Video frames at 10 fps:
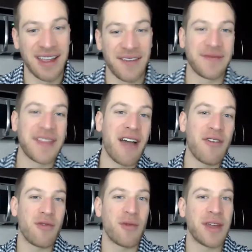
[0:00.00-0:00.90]

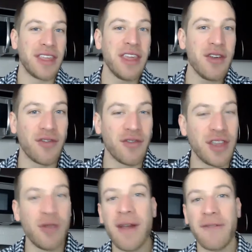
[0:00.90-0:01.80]
Now, with you,
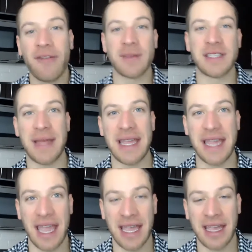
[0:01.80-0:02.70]
you went from
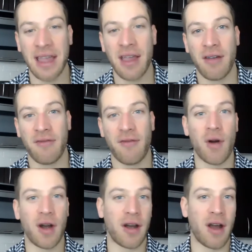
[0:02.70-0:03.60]
speaking
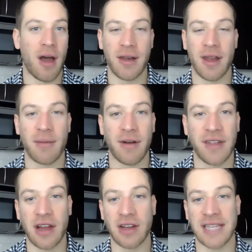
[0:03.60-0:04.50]
for a number of
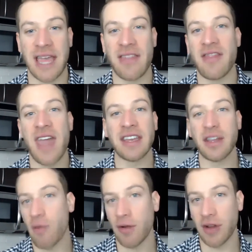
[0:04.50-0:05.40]
years, and then
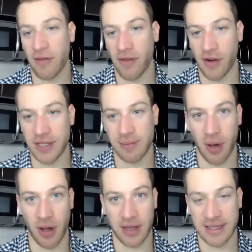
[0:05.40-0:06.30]
you wrote your first
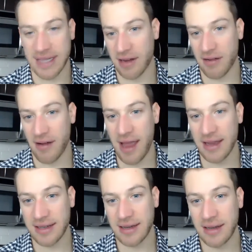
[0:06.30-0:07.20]
book. Is that correct?
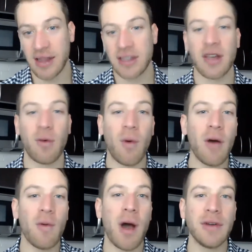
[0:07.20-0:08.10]
Right. So
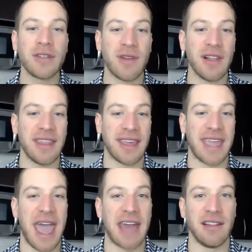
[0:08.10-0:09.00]
what was really the
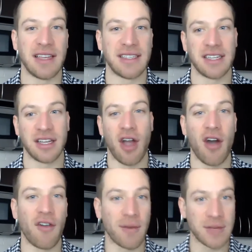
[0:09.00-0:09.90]
catalyst to
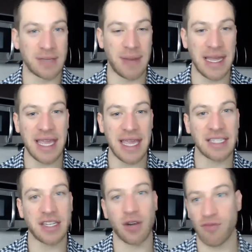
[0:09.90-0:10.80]
go from
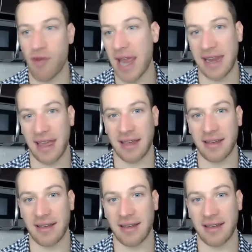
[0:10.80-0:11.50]
speaking to writing?